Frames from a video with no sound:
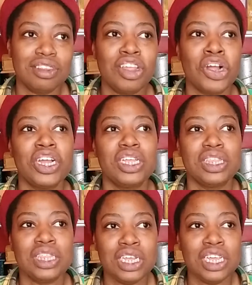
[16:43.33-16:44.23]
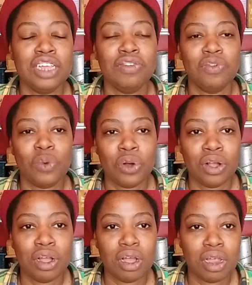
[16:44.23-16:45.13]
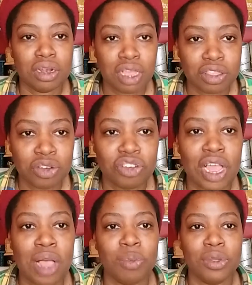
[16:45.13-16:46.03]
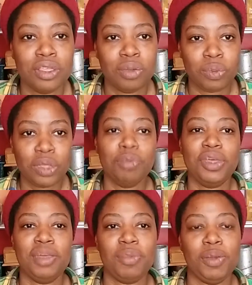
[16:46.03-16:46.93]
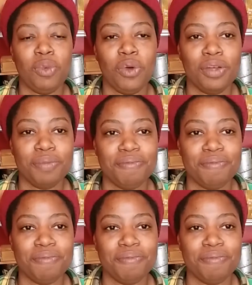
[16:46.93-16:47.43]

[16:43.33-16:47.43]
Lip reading: start looking for another job where they will pay me more.